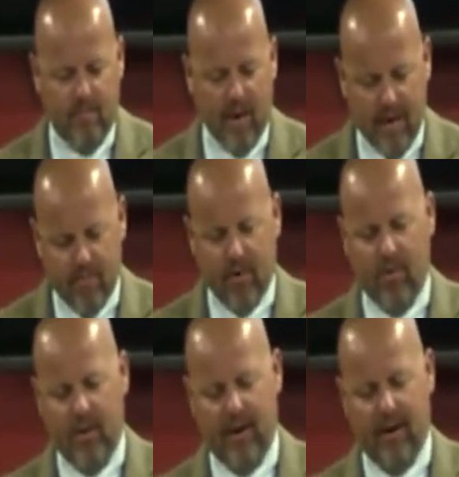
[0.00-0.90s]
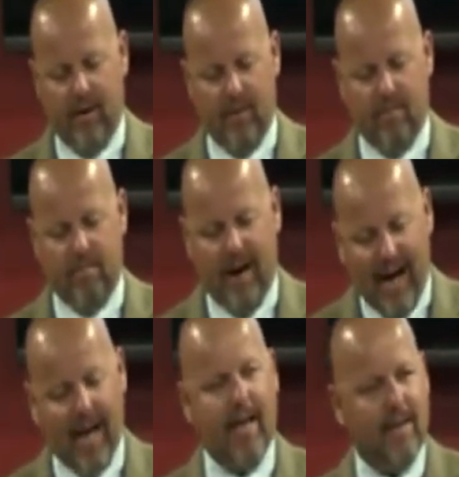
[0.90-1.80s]
people will
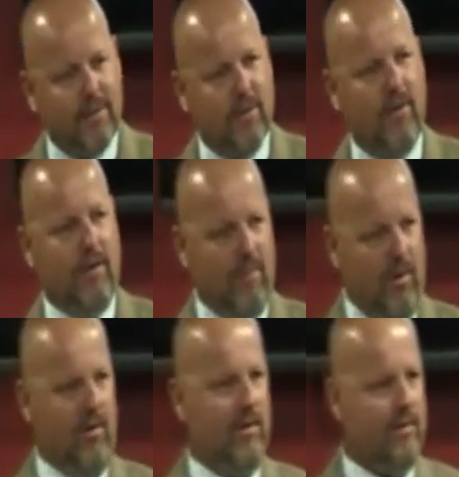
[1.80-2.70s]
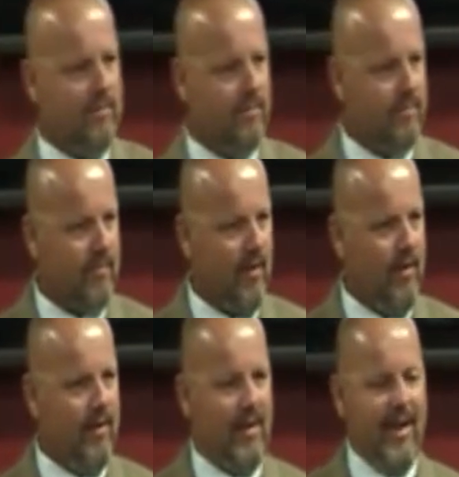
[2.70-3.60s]
buy into it more,
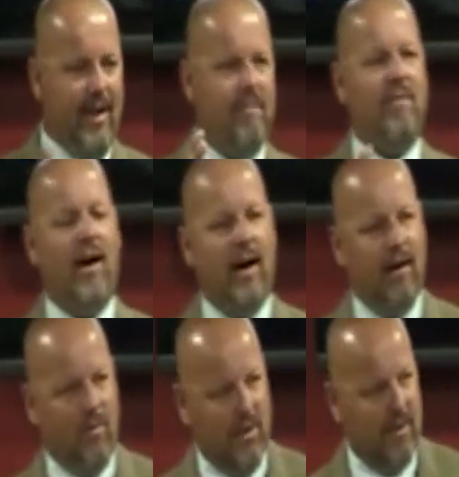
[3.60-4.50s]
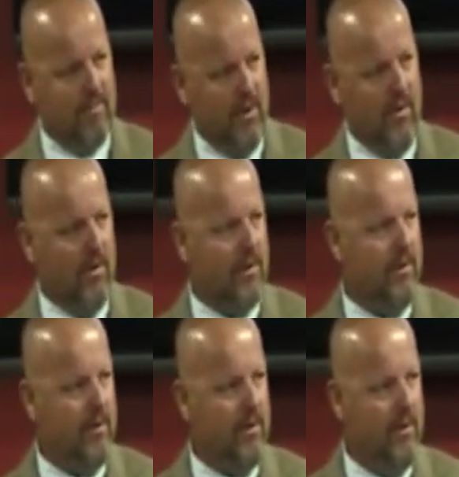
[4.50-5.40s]
get involved with it more.
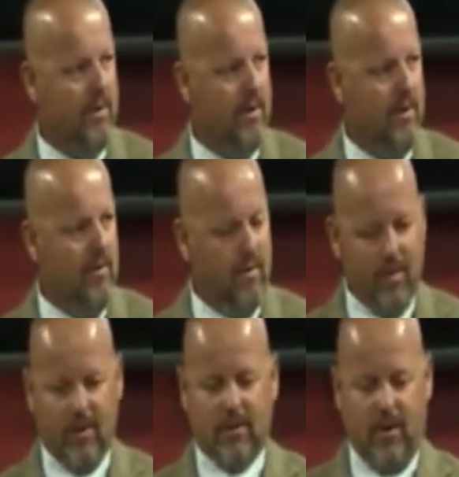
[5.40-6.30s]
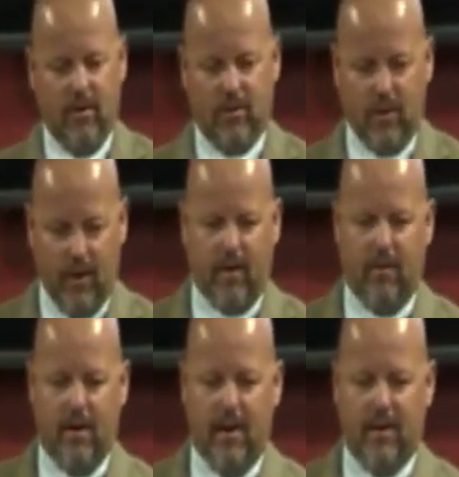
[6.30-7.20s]
Well, there's no
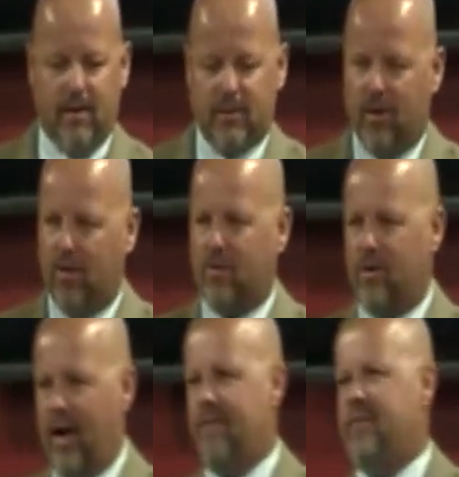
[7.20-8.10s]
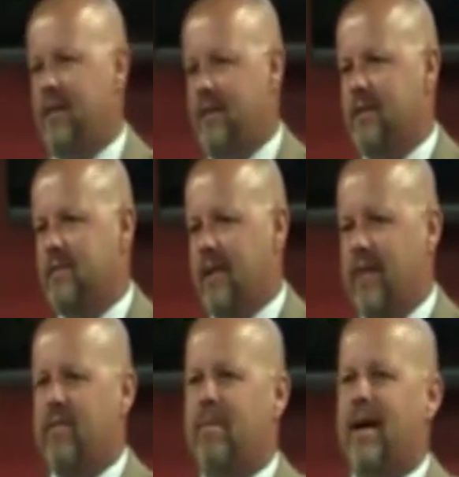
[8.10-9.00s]
trickery, there's no craftiness.
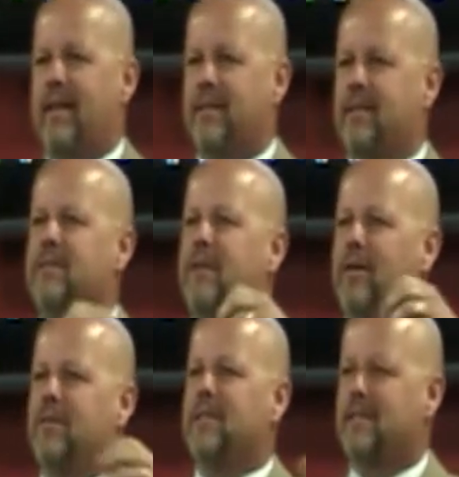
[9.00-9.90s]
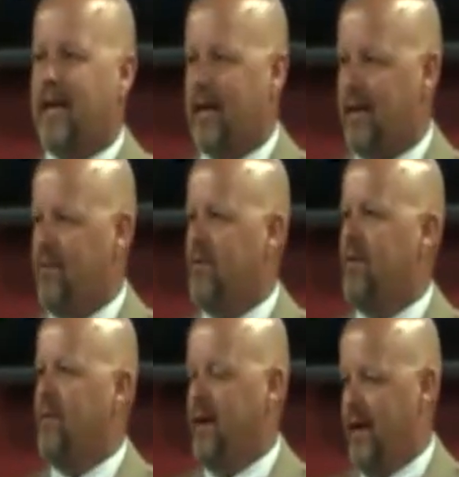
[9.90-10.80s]
Everybody just knows exactly
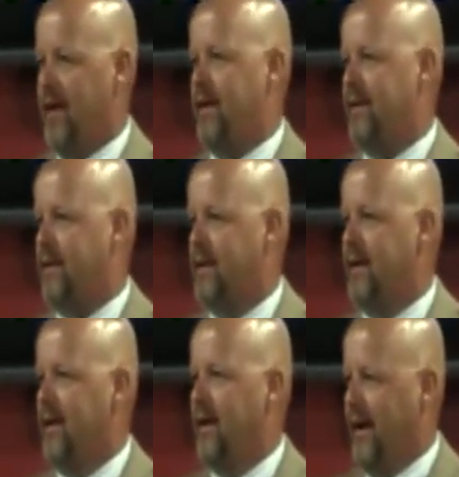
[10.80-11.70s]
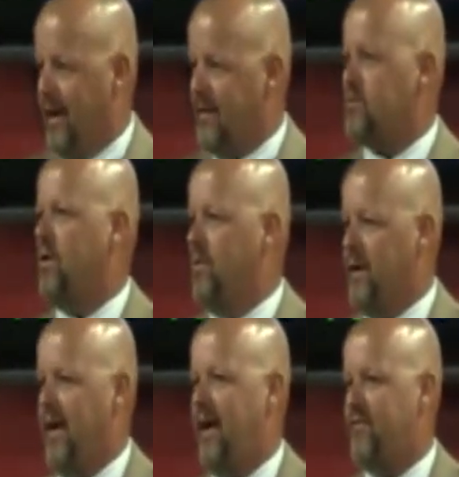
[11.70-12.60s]
where we're at. And that's what
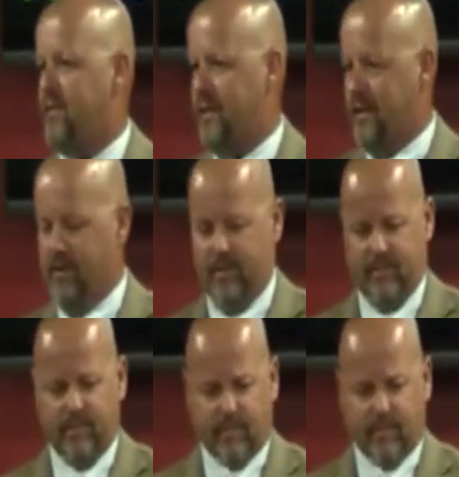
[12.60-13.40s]
we have to do.